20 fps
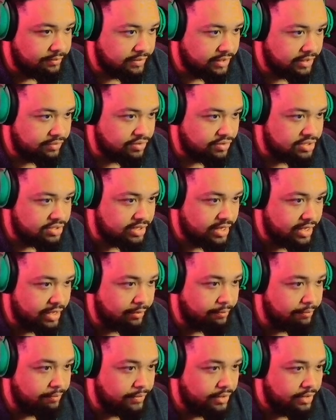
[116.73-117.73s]
in this game.
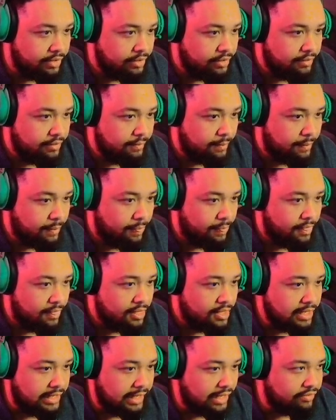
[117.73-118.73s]

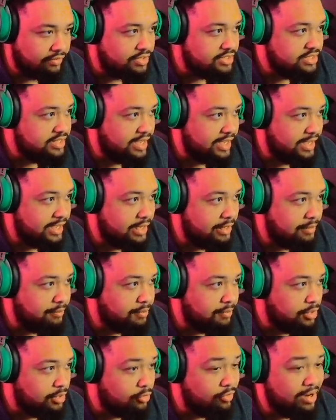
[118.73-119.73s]
Now, this
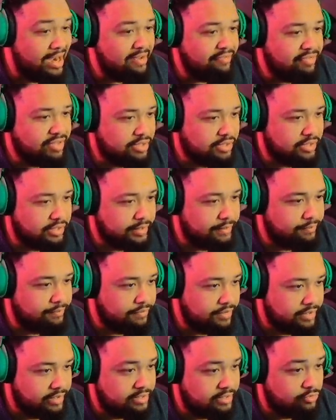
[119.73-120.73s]
game graphically
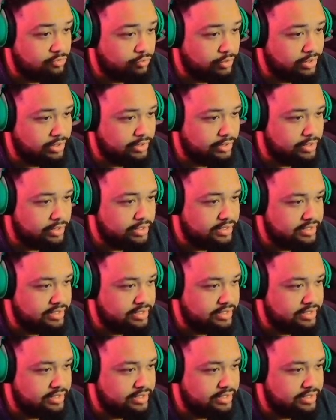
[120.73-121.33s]
is really good. It's